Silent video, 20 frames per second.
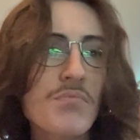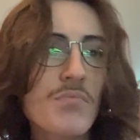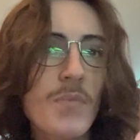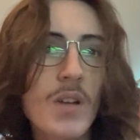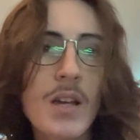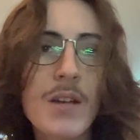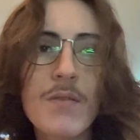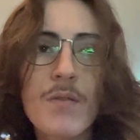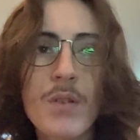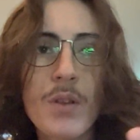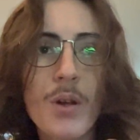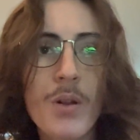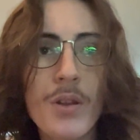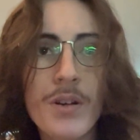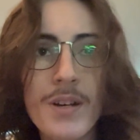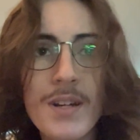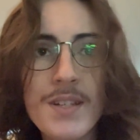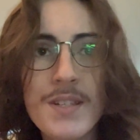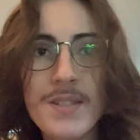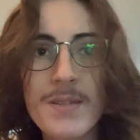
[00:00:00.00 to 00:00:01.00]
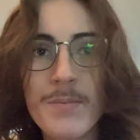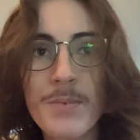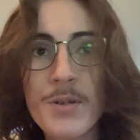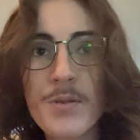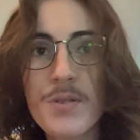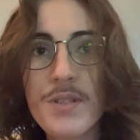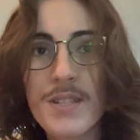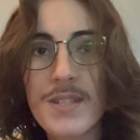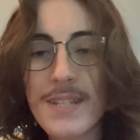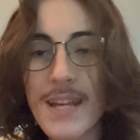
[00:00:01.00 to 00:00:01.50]
even though there is some
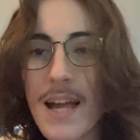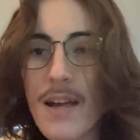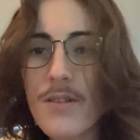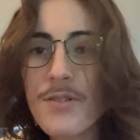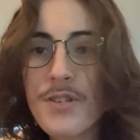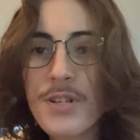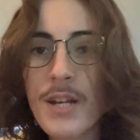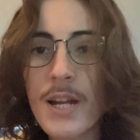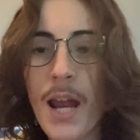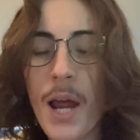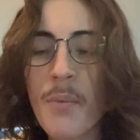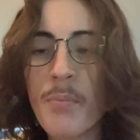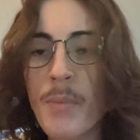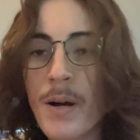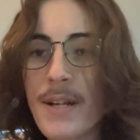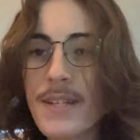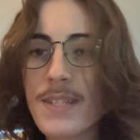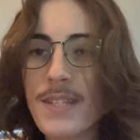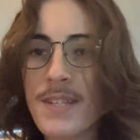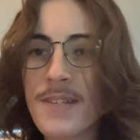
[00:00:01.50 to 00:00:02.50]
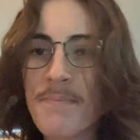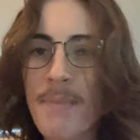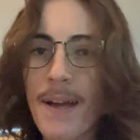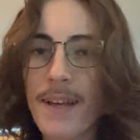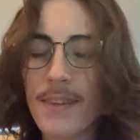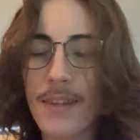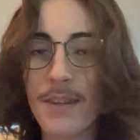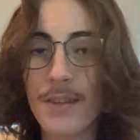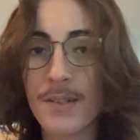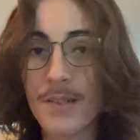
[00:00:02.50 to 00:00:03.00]
nuisance algae, and I might
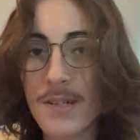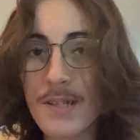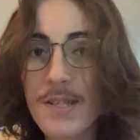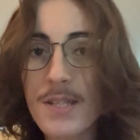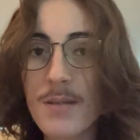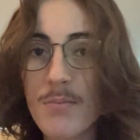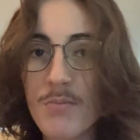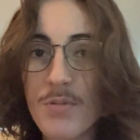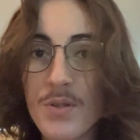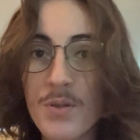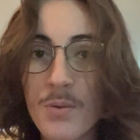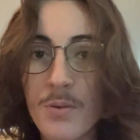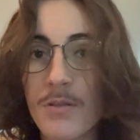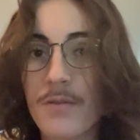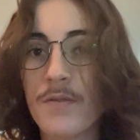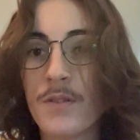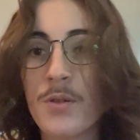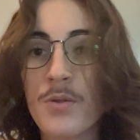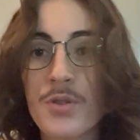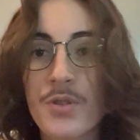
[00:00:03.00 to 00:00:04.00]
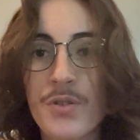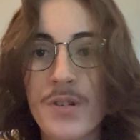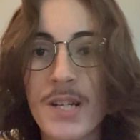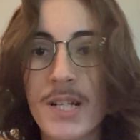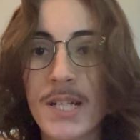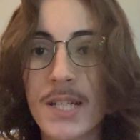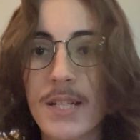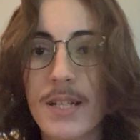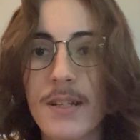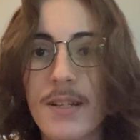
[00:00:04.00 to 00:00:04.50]
suspect that there is some sort of
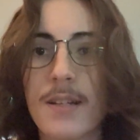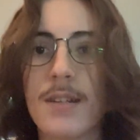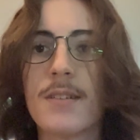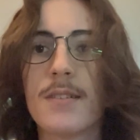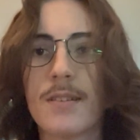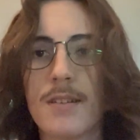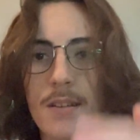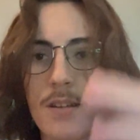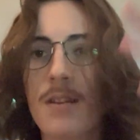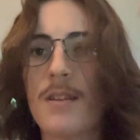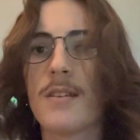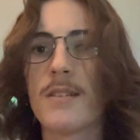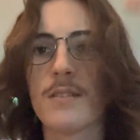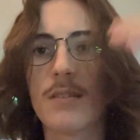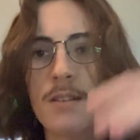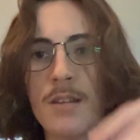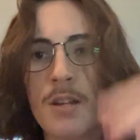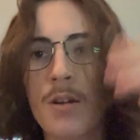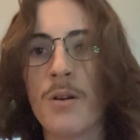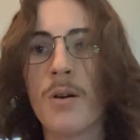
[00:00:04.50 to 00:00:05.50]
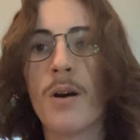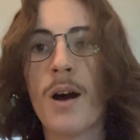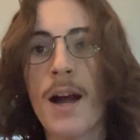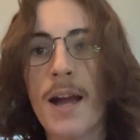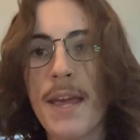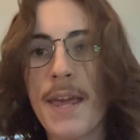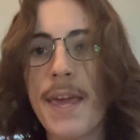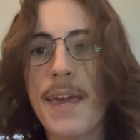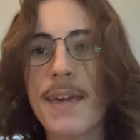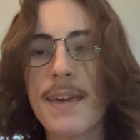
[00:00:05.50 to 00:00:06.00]
nutrient,
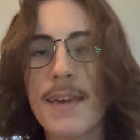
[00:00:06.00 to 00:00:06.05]
hike,